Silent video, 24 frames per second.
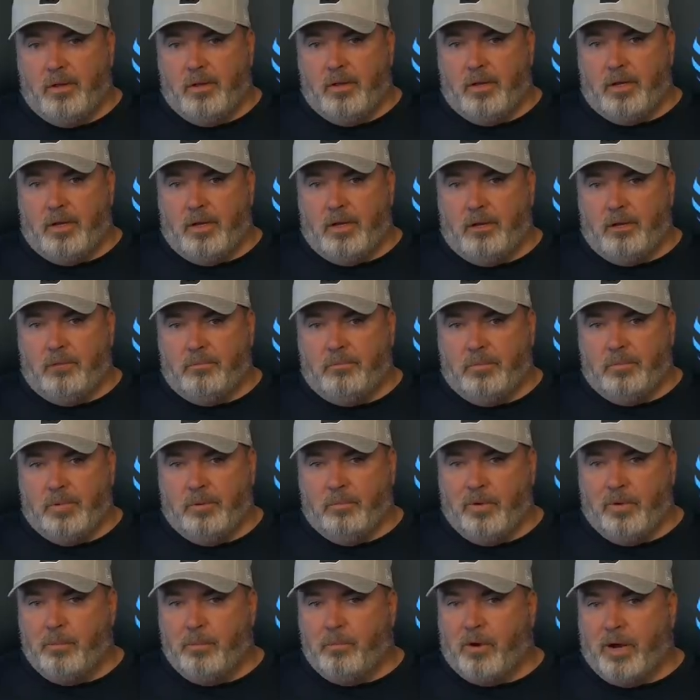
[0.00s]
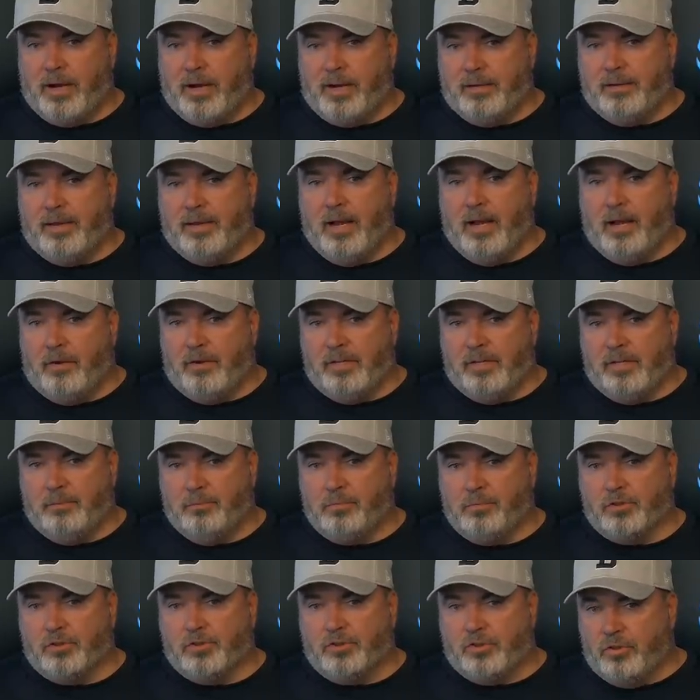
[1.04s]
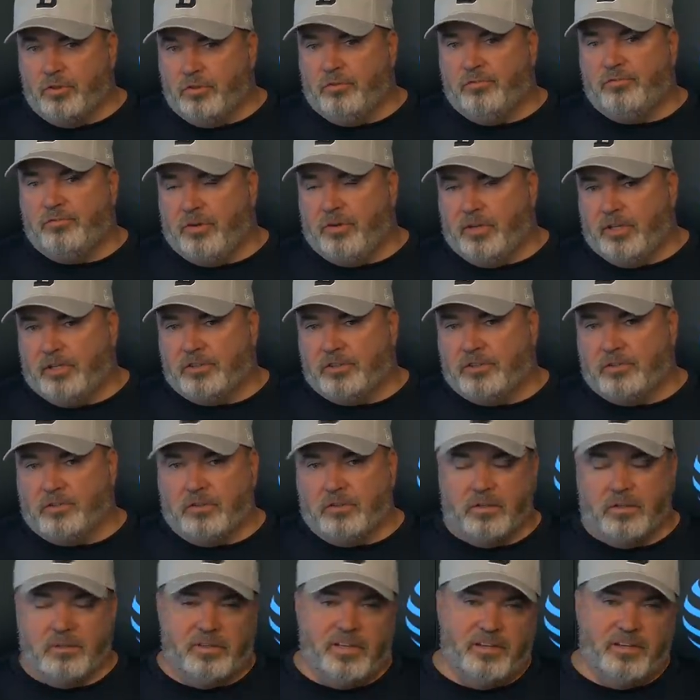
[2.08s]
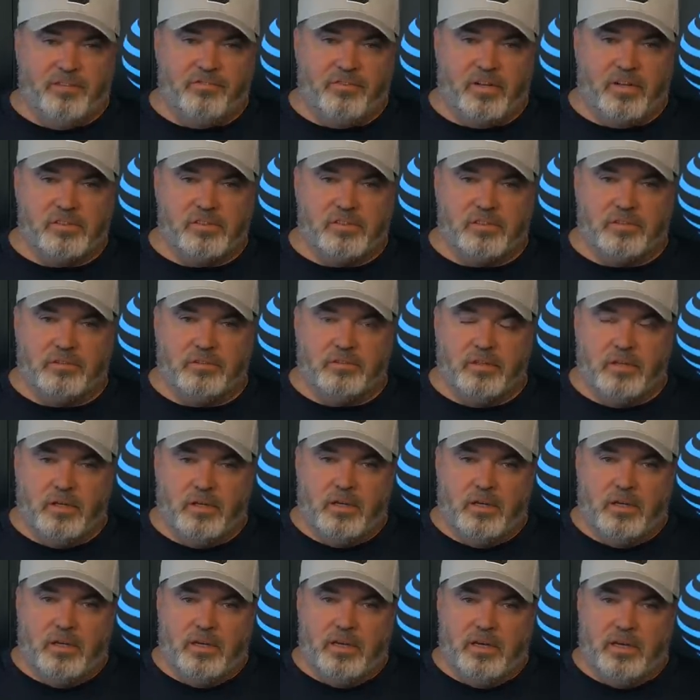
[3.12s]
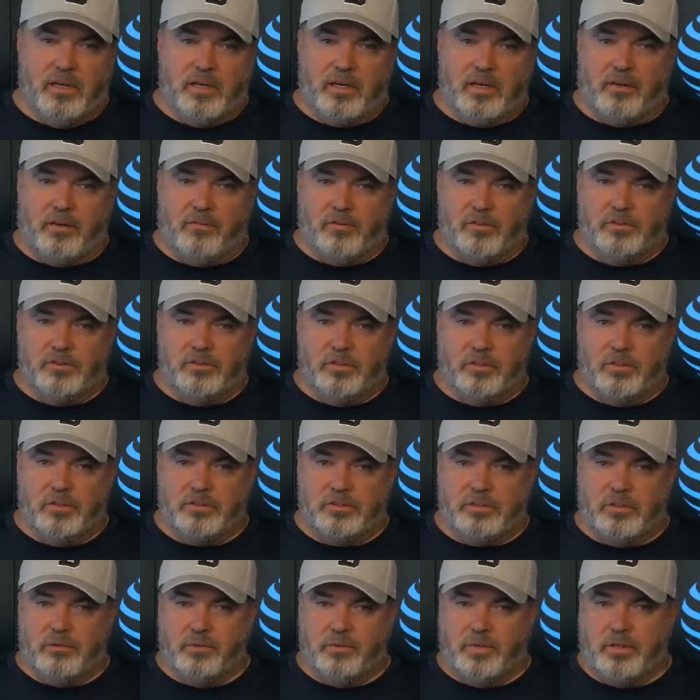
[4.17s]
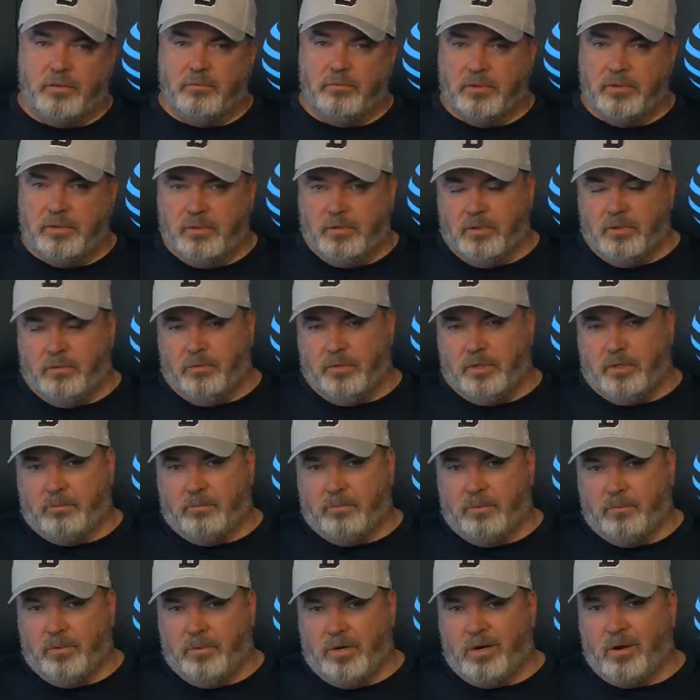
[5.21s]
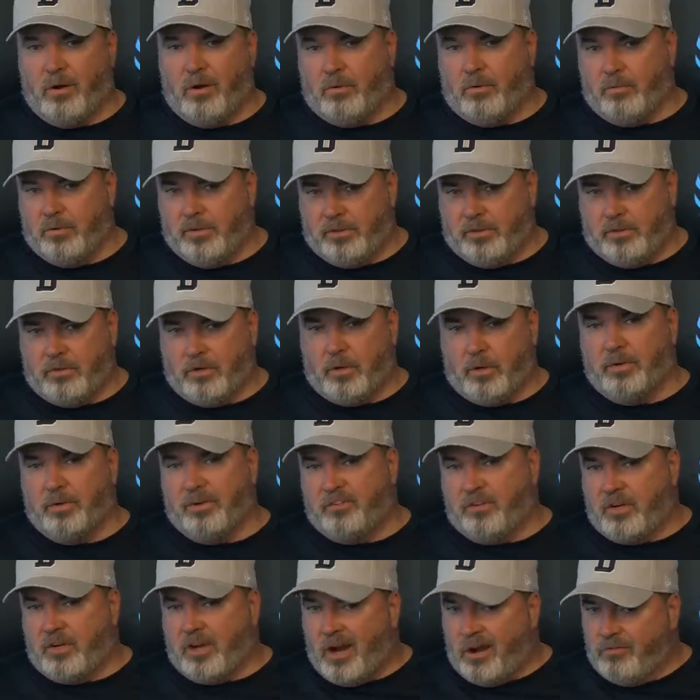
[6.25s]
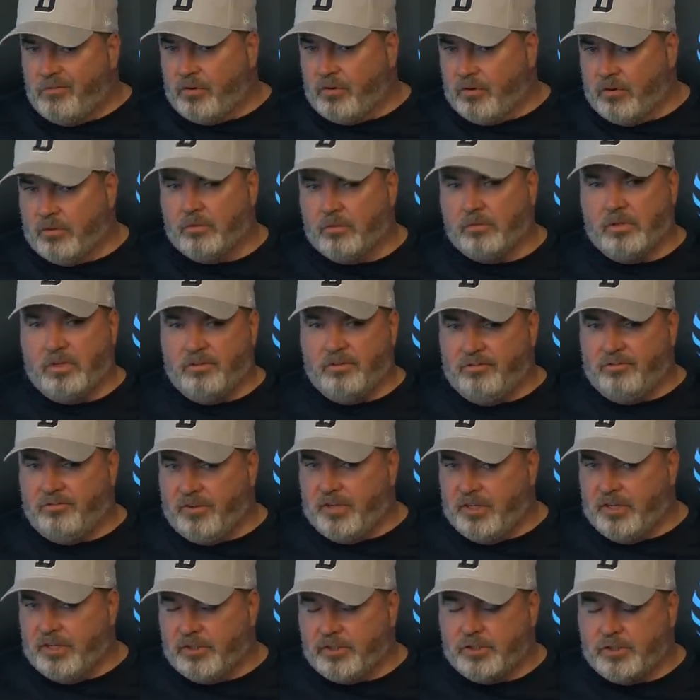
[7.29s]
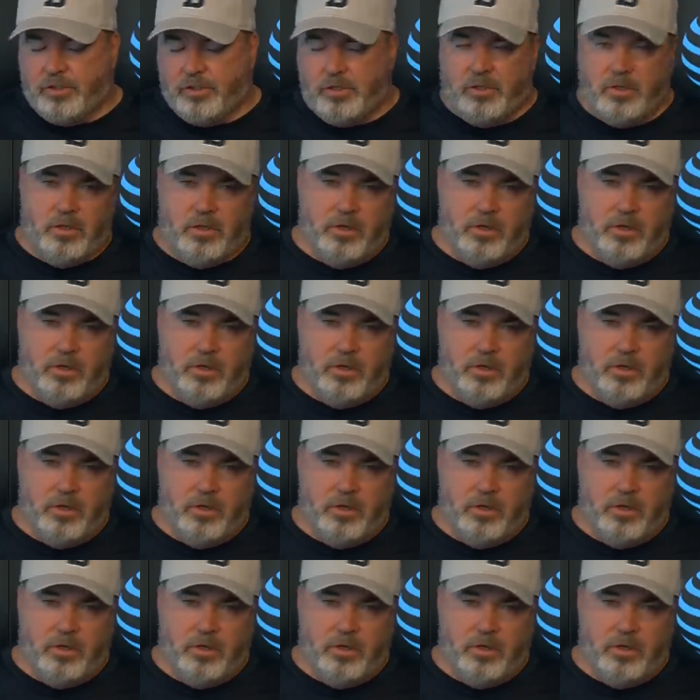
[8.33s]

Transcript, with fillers: uh, when we break it down in pursuit and finish on defense and in coverage units, and we, we you know we, when we call it, we term it cover and finish